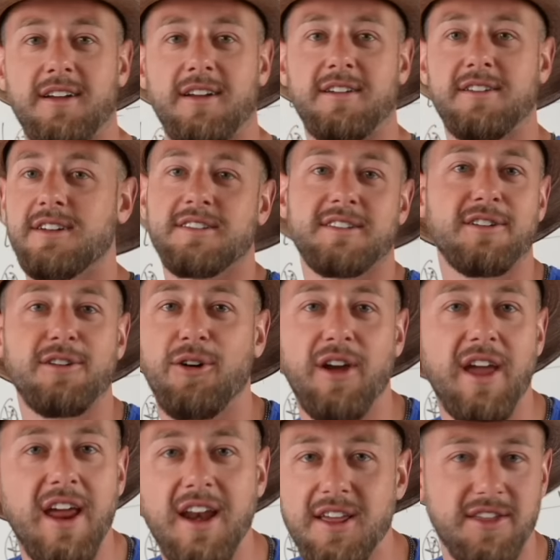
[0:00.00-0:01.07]
She doesn't know
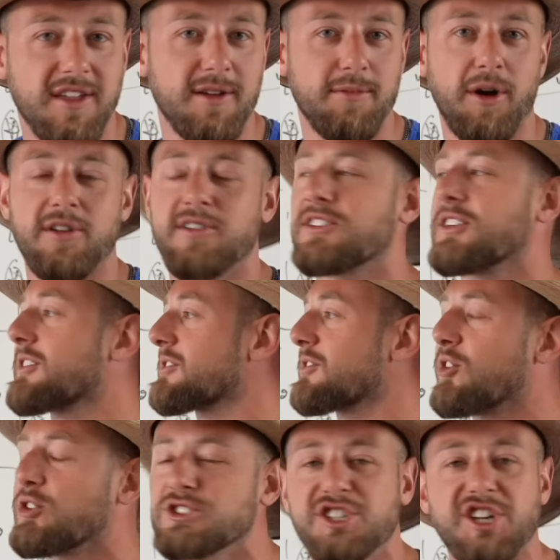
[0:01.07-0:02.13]
anything about you. She doesn't
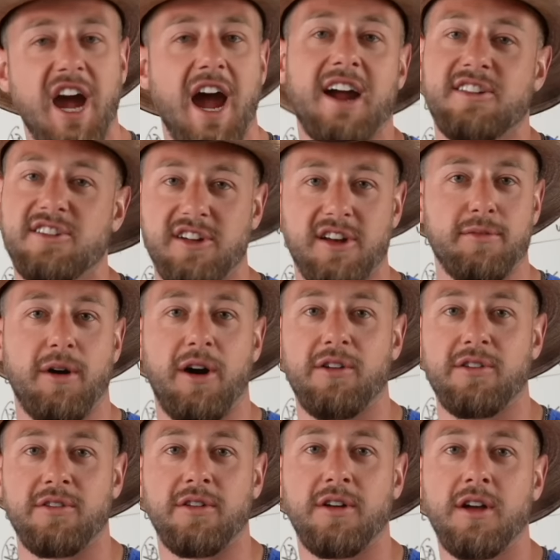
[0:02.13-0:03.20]
know jack shit about
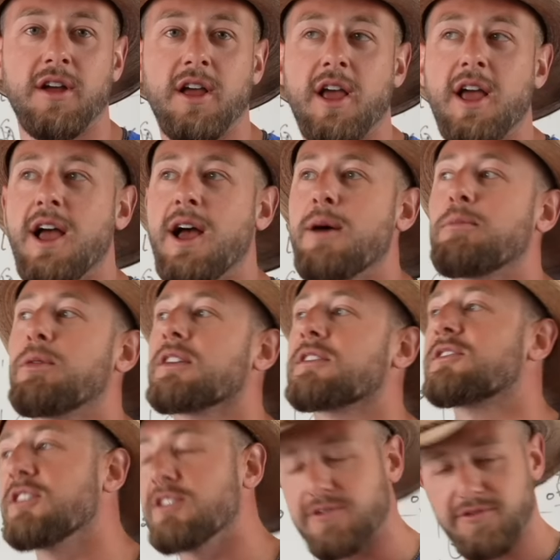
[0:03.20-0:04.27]
you. But
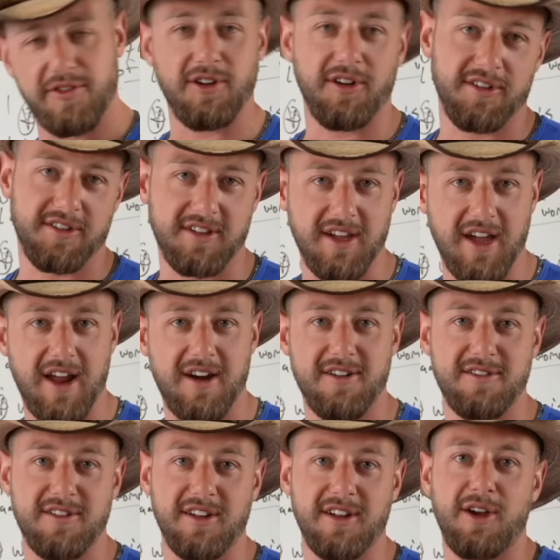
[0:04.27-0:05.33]
she feels the
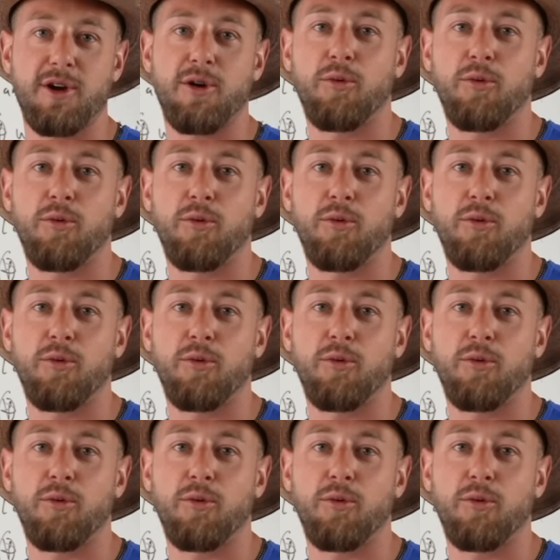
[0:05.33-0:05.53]
energy.